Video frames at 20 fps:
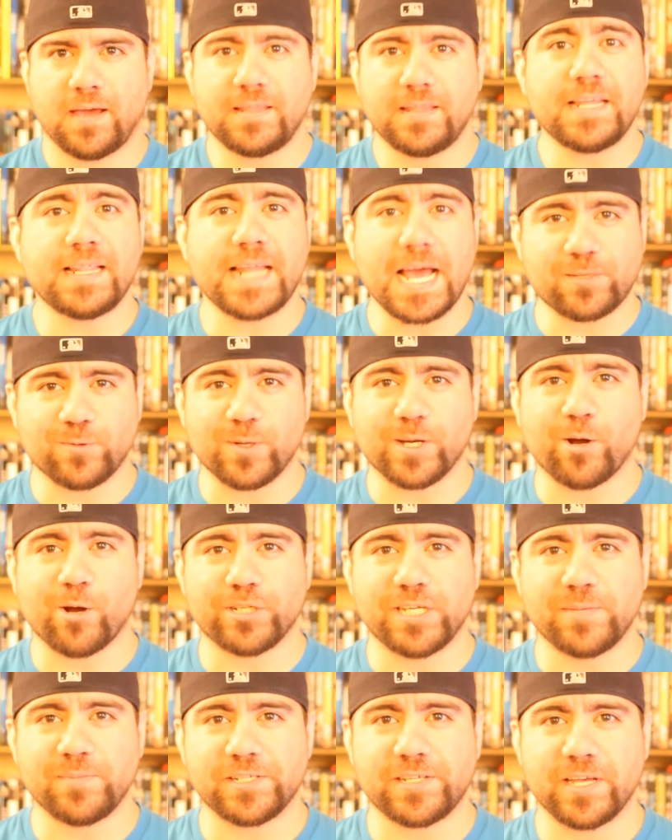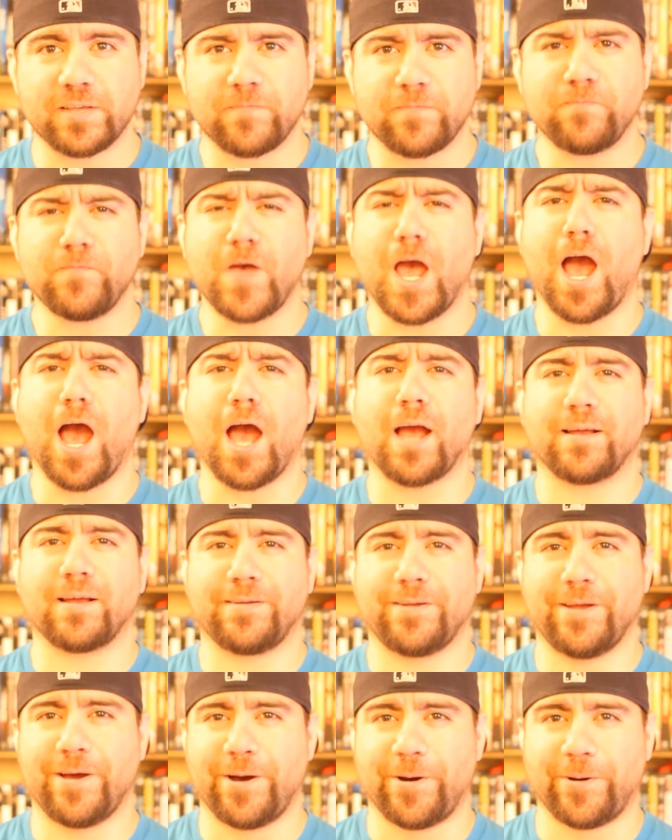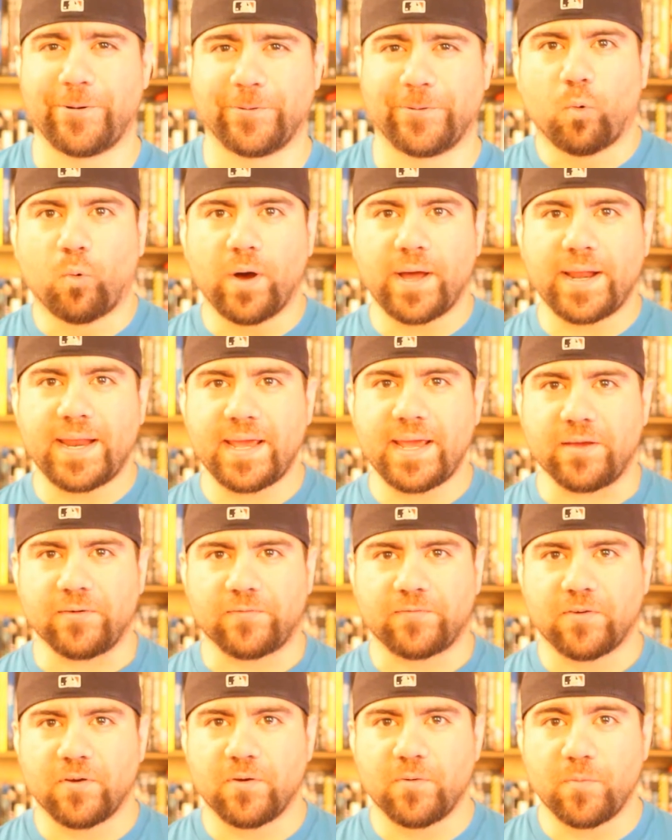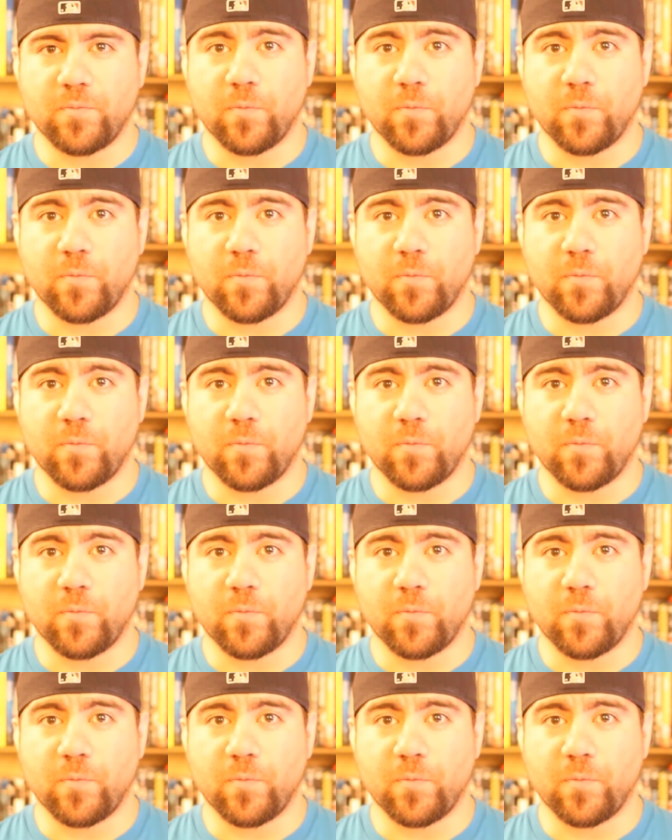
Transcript: And then that's when Kojima said, no. What if?